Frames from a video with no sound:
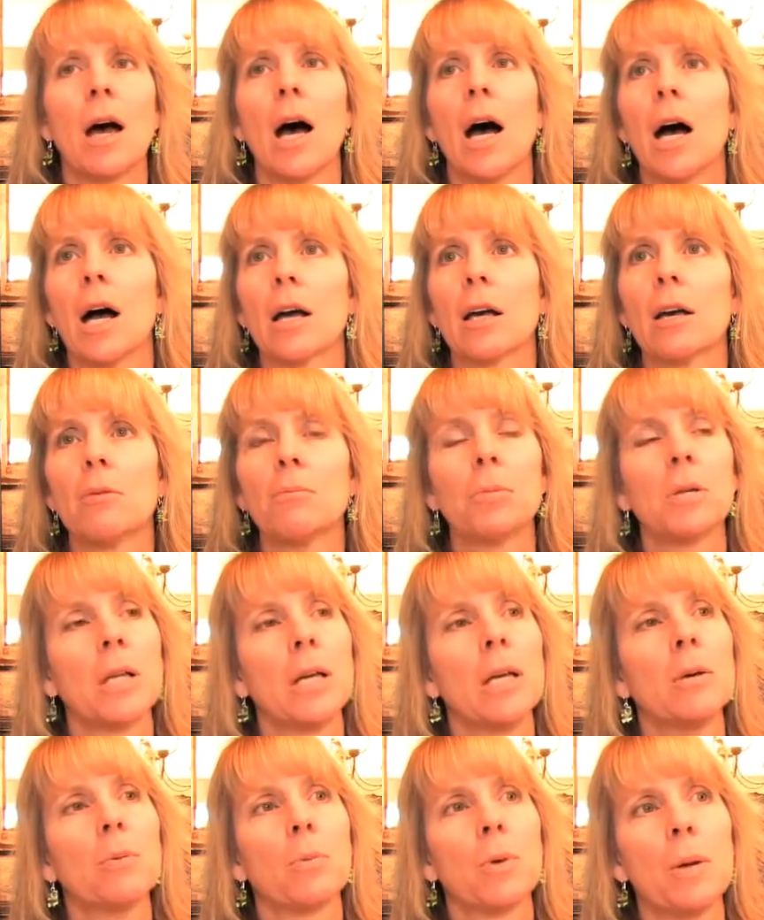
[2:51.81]
uh,
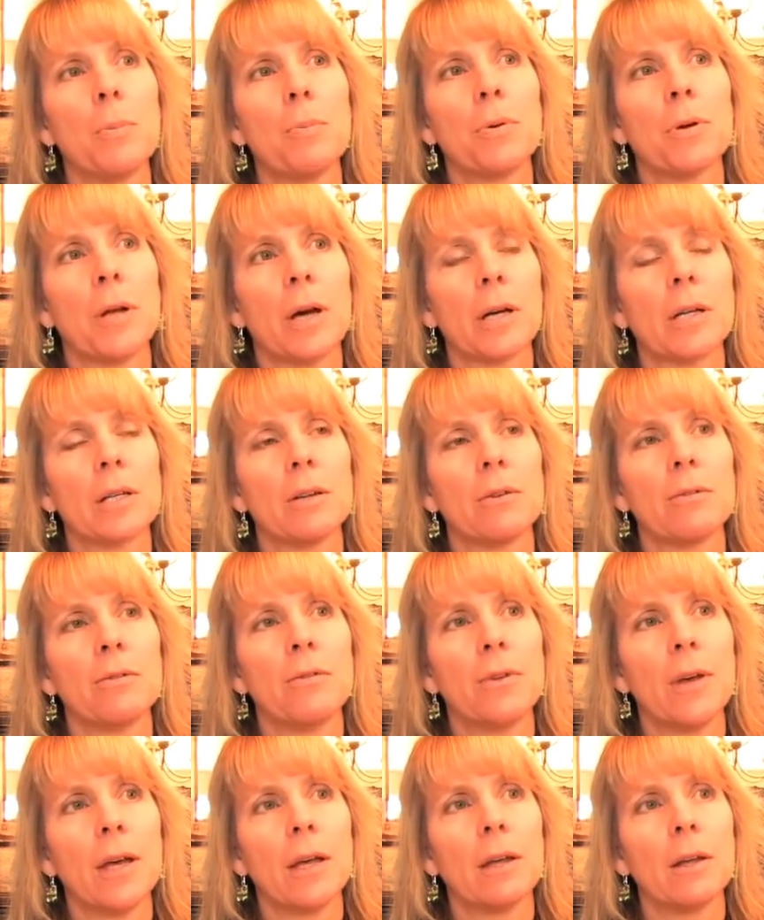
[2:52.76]
complete reproductive
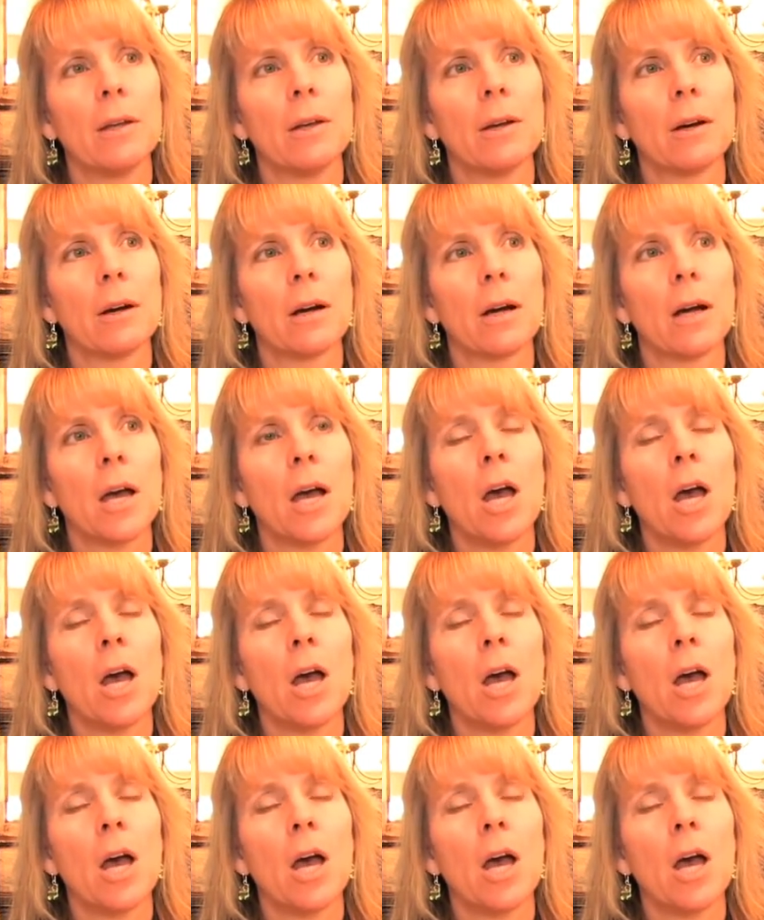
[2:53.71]
failure.